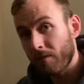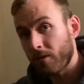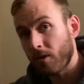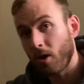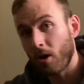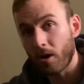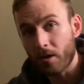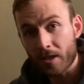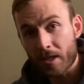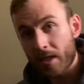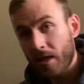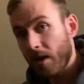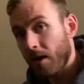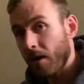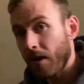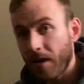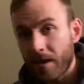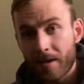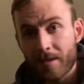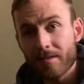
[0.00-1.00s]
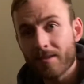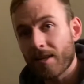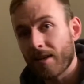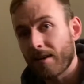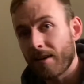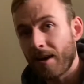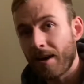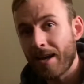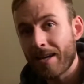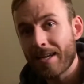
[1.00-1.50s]
got here
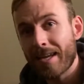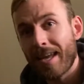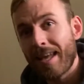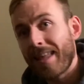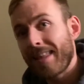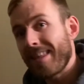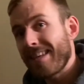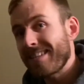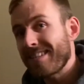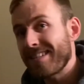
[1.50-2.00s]
tonight. This is